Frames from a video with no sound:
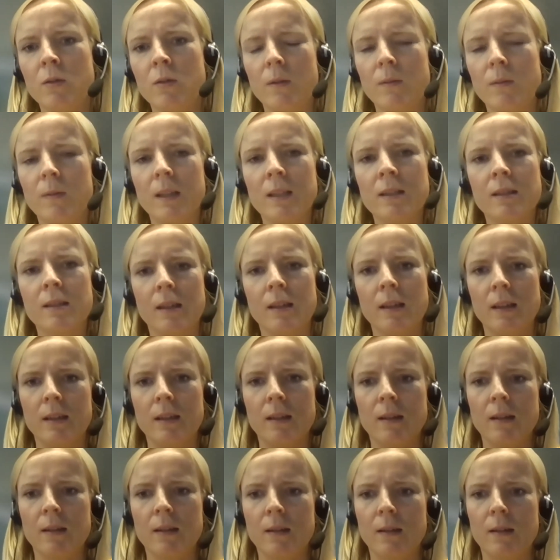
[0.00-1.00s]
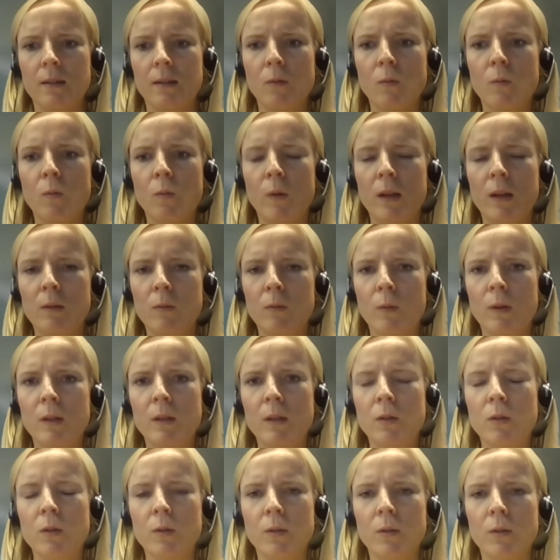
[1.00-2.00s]
to investigate when
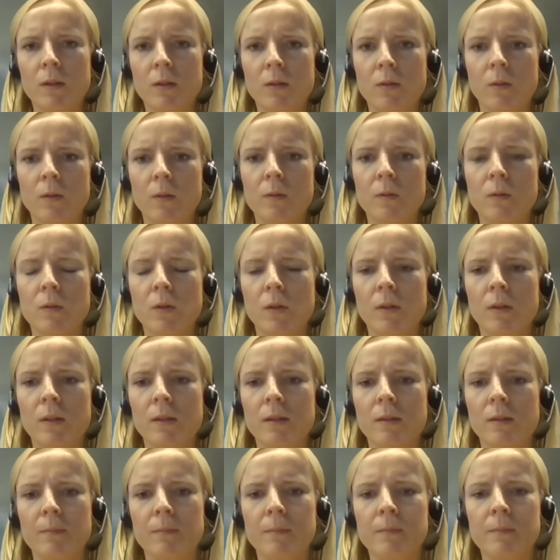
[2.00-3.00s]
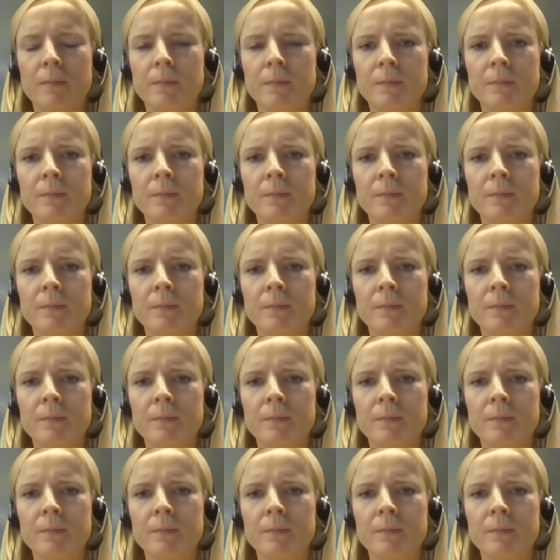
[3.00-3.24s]
you do this sort of journalism?